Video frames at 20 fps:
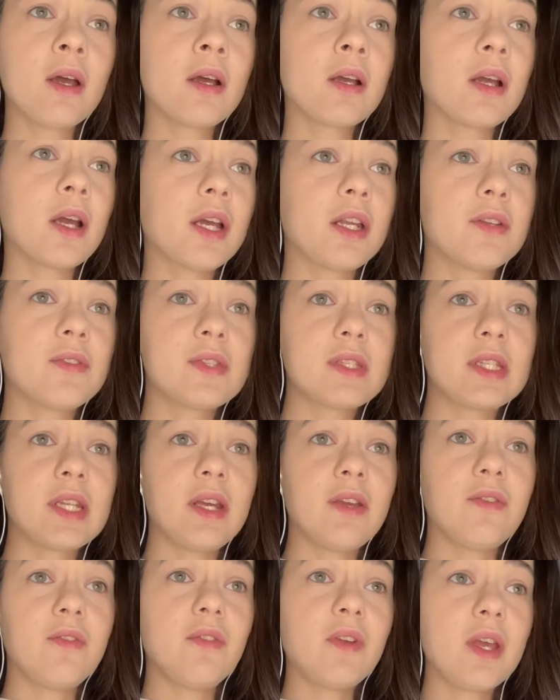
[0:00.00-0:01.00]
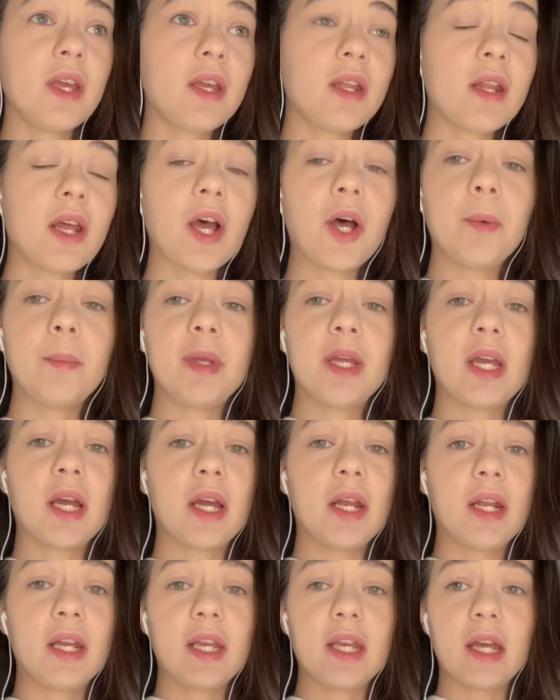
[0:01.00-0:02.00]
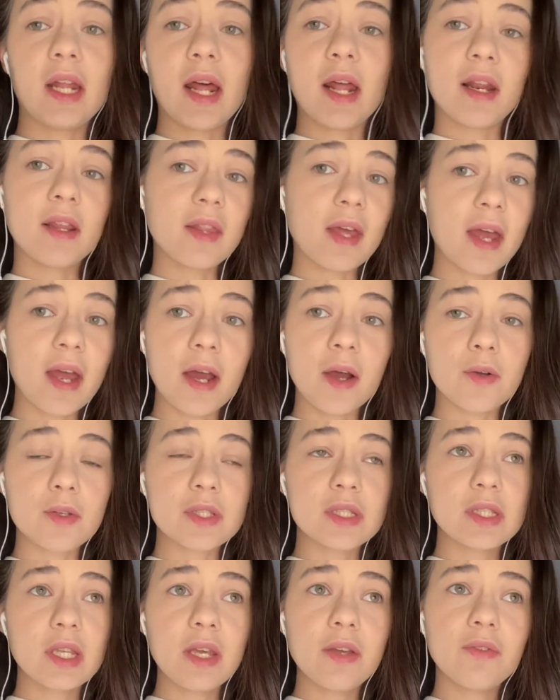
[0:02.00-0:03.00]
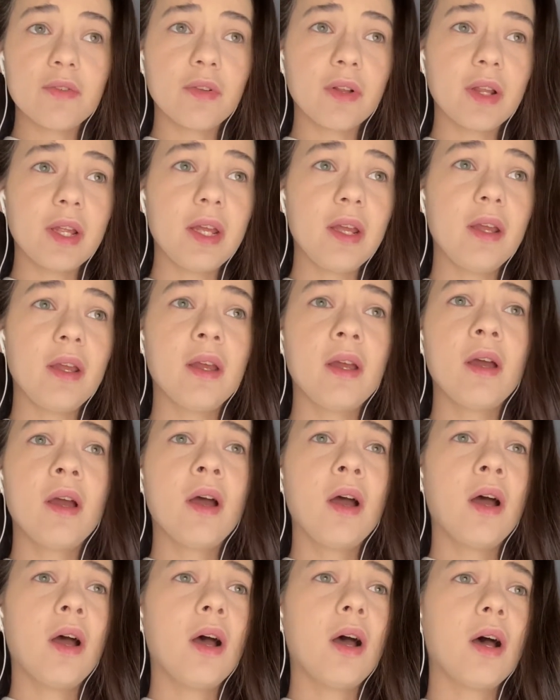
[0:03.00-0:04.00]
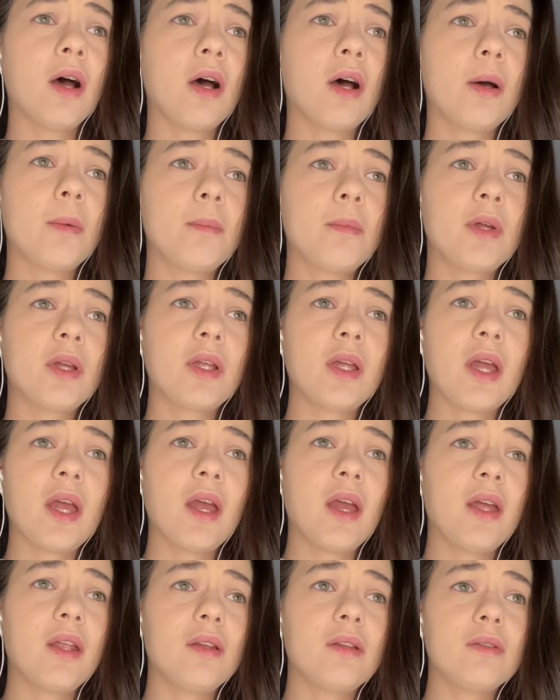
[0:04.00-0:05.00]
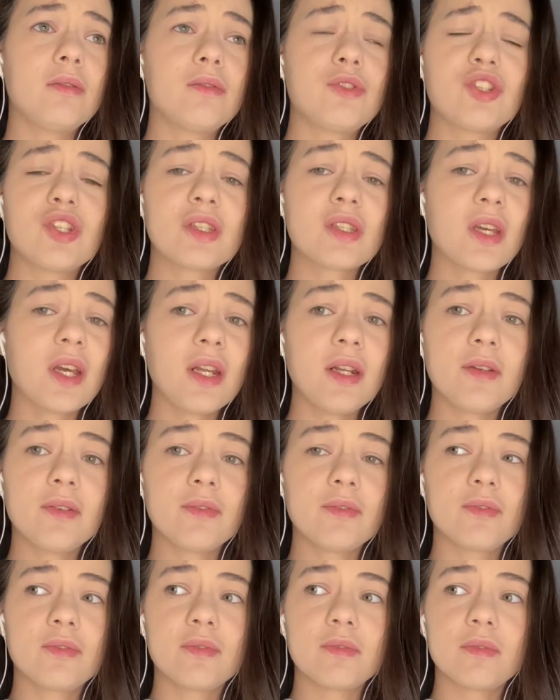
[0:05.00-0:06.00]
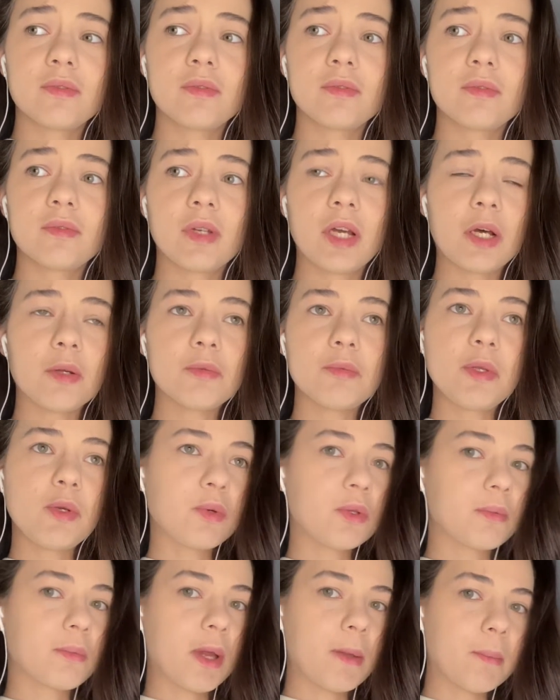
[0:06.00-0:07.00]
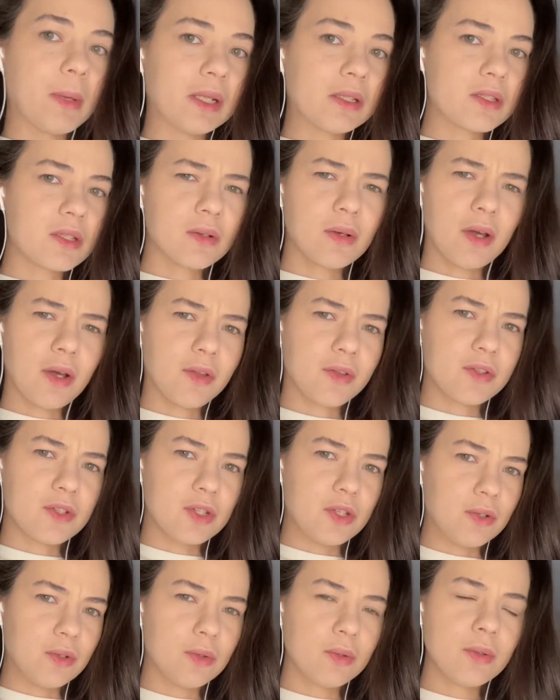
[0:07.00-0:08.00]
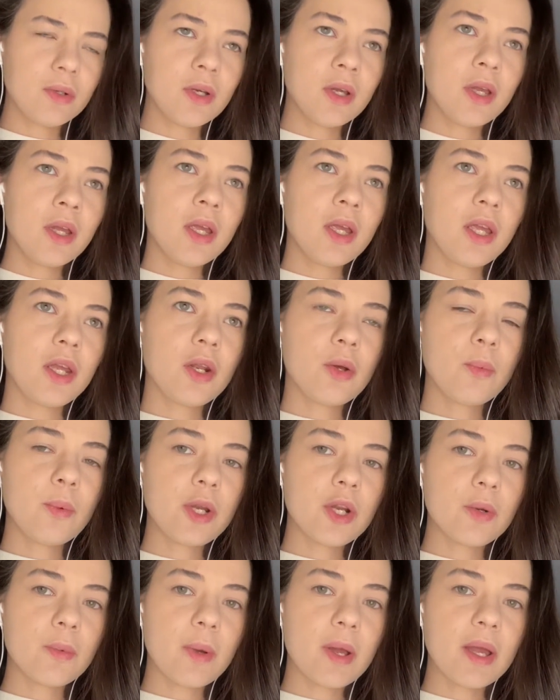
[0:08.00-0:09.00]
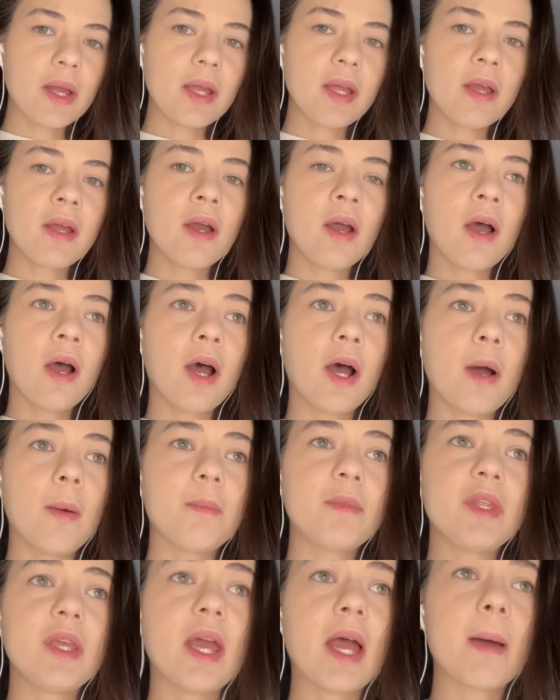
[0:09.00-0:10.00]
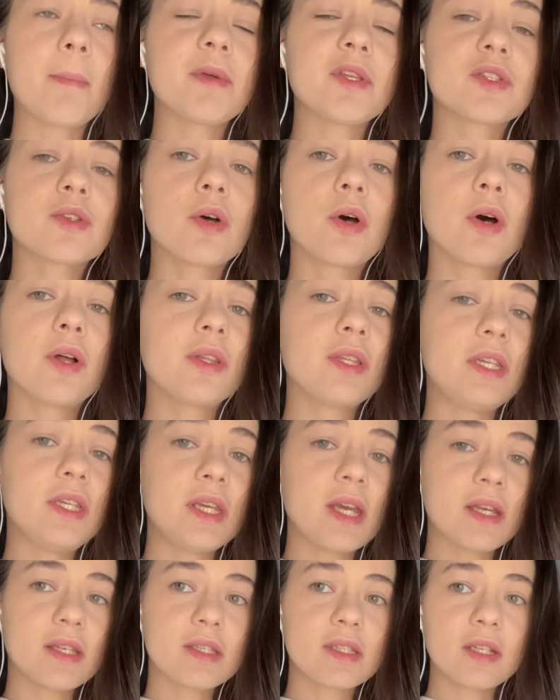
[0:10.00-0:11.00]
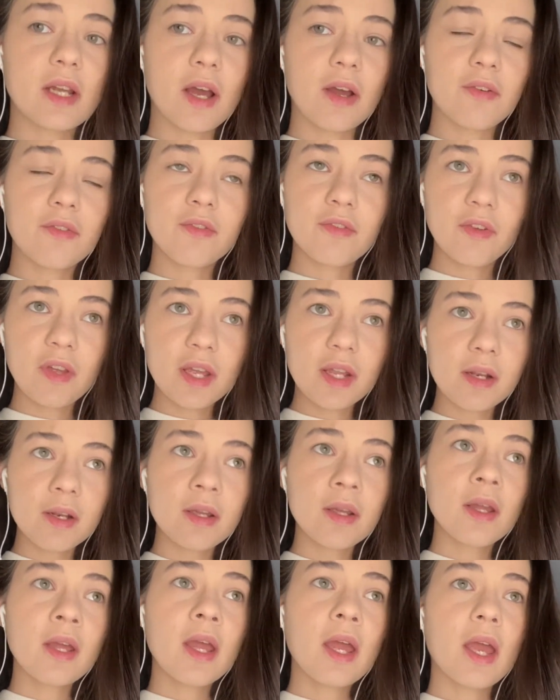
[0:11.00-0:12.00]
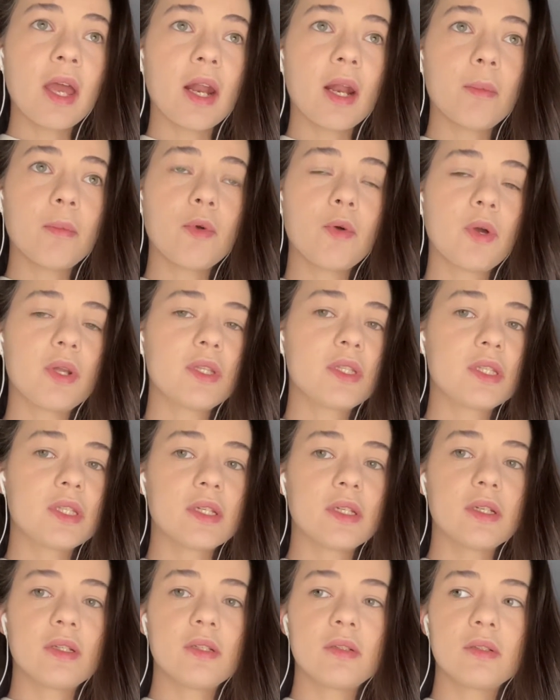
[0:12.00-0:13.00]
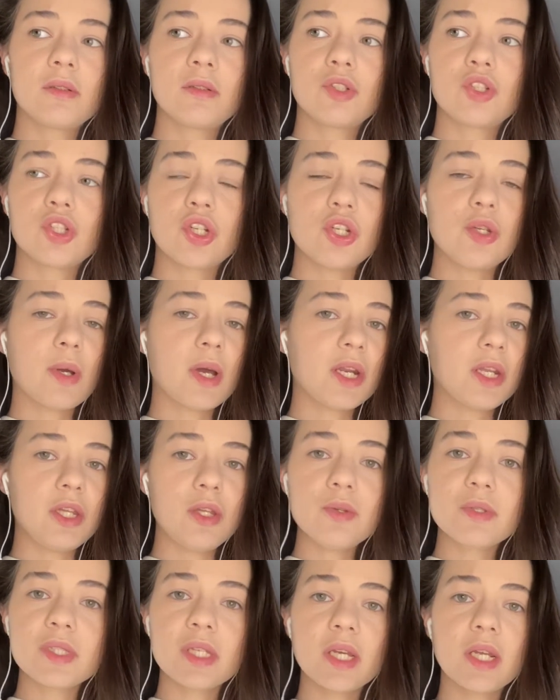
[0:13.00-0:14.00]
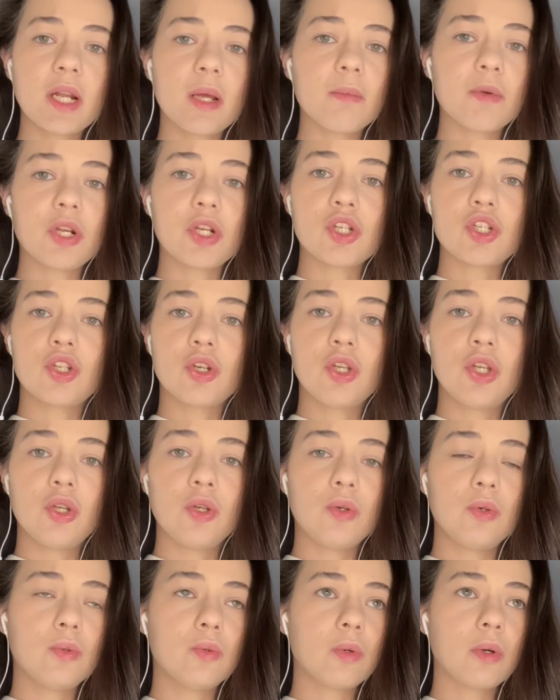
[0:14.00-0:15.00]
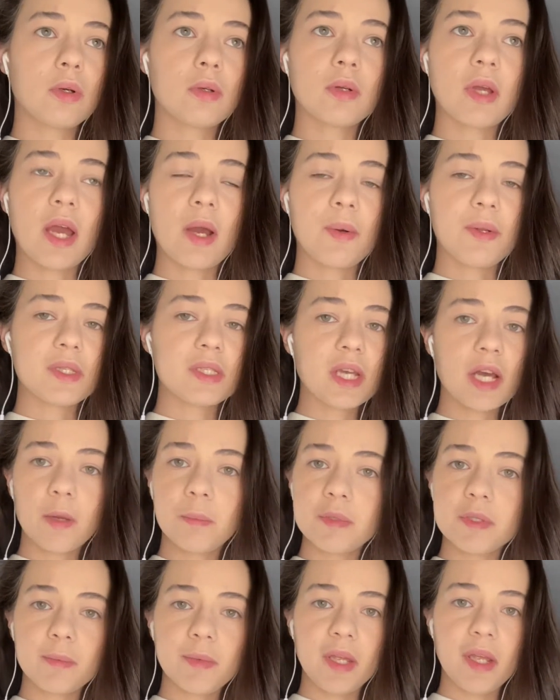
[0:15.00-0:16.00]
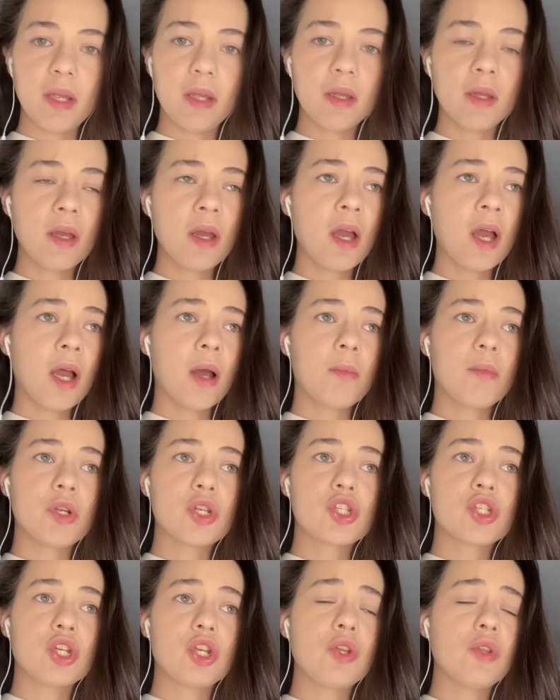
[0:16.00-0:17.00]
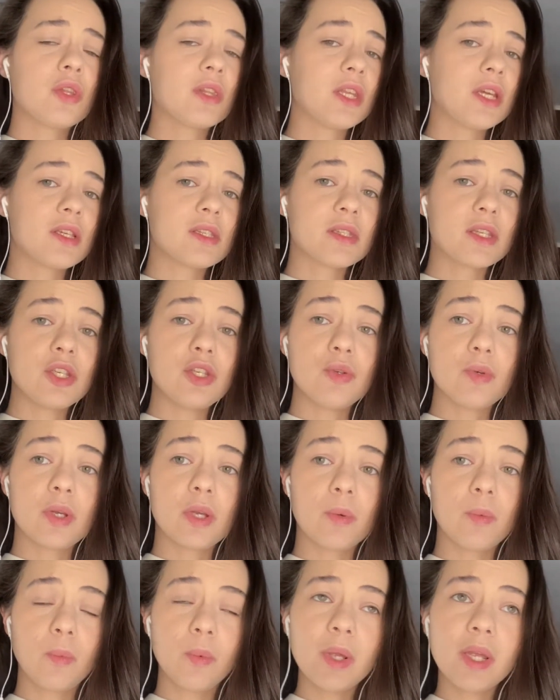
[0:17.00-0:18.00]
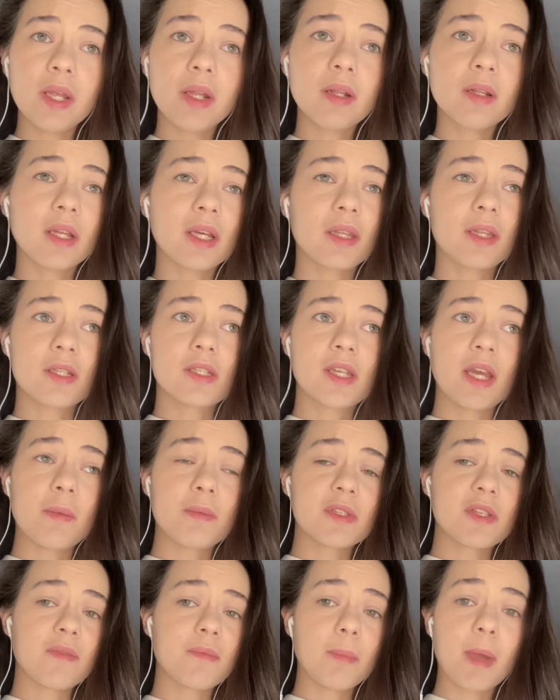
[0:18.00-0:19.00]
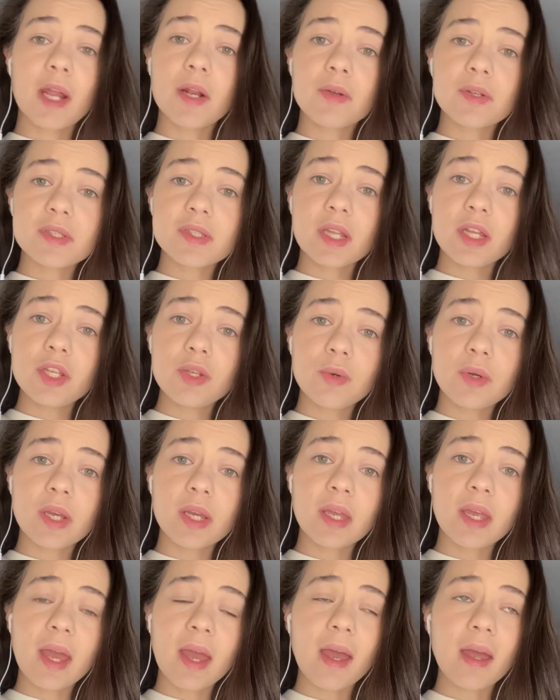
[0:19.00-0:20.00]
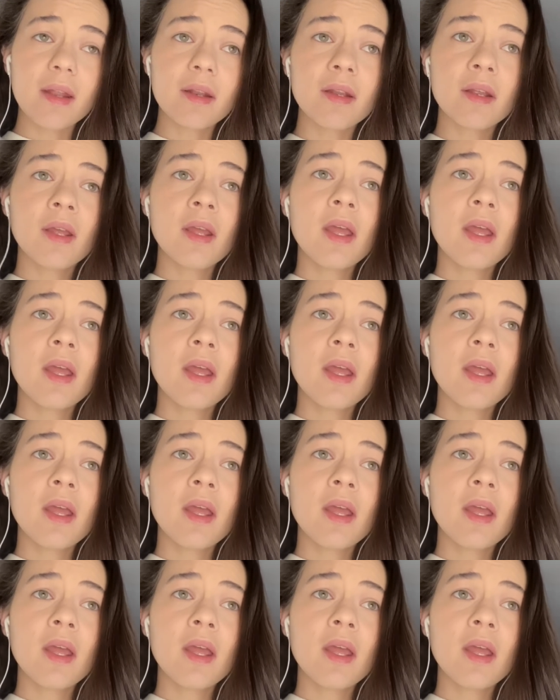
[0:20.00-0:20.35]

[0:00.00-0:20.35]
kind of stay fit, helped me kind of get out of the house safely, um, and just kind of helped me with my mental health too, in a weird way. Um, the app is called Yes Fit, and I'm going to show you how to use it. I'm going to show you how it's helped me. I'm going to show you the things that you can win, like the types of medals that you can get.